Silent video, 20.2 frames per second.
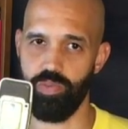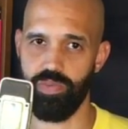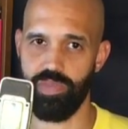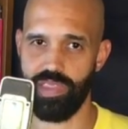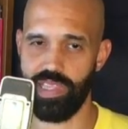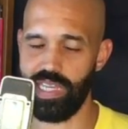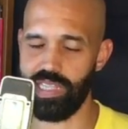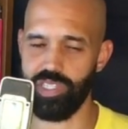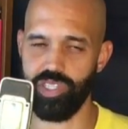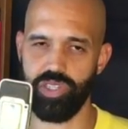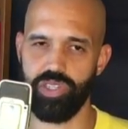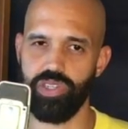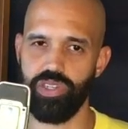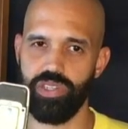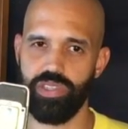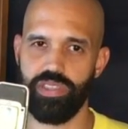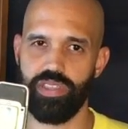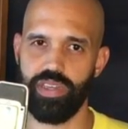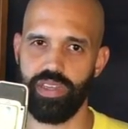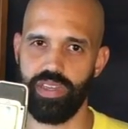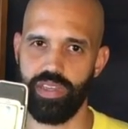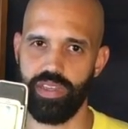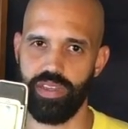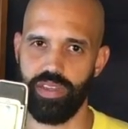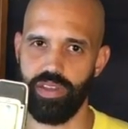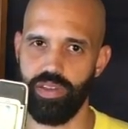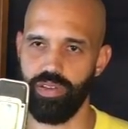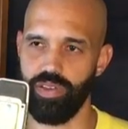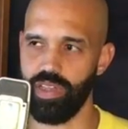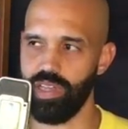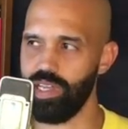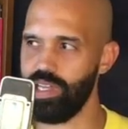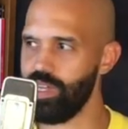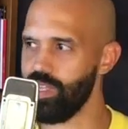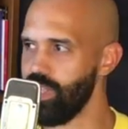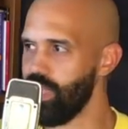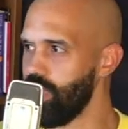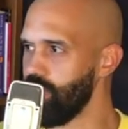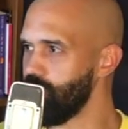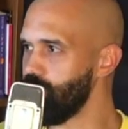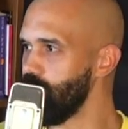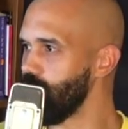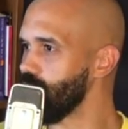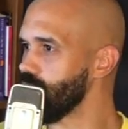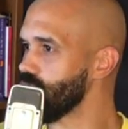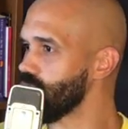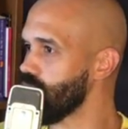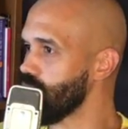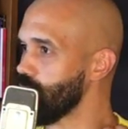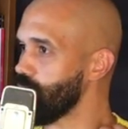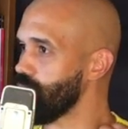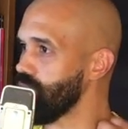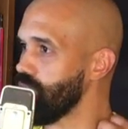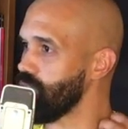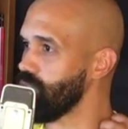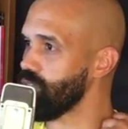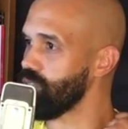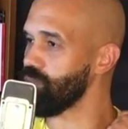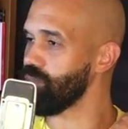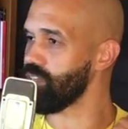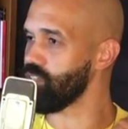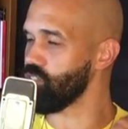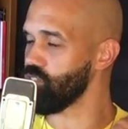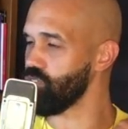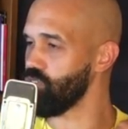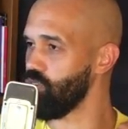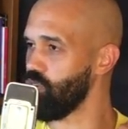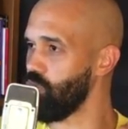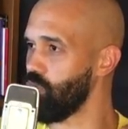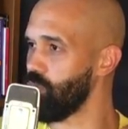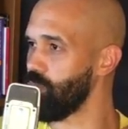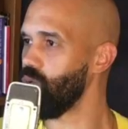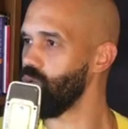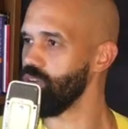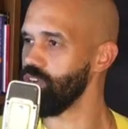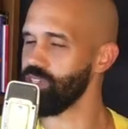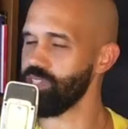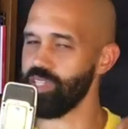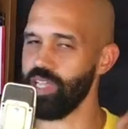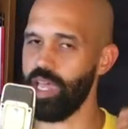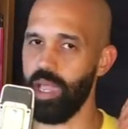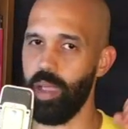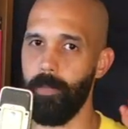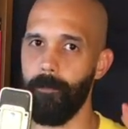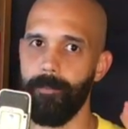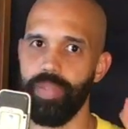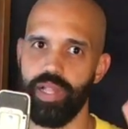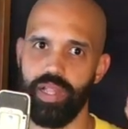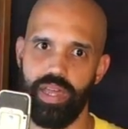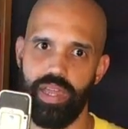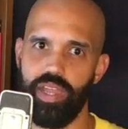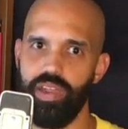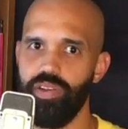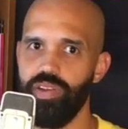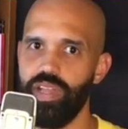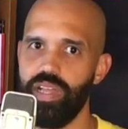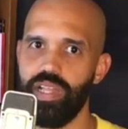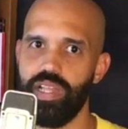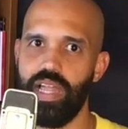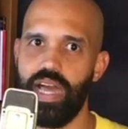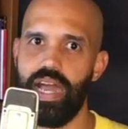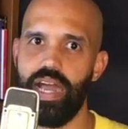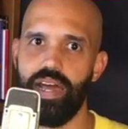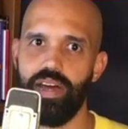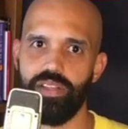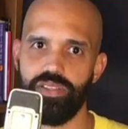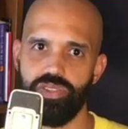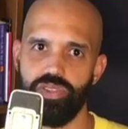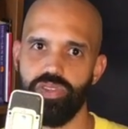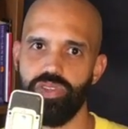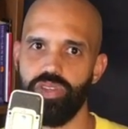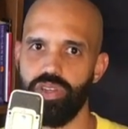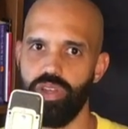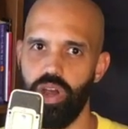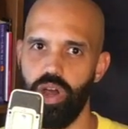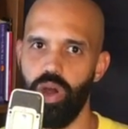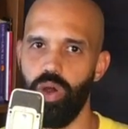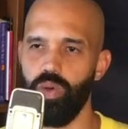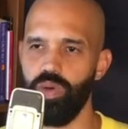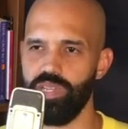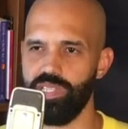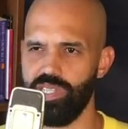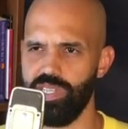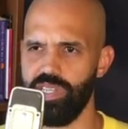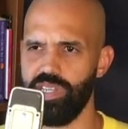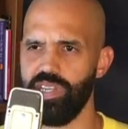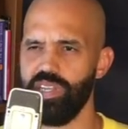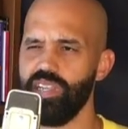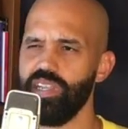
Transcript: That's a good thing, okay? A lot of people try to play with the metronome where it's like blaring loud so you can always hear it.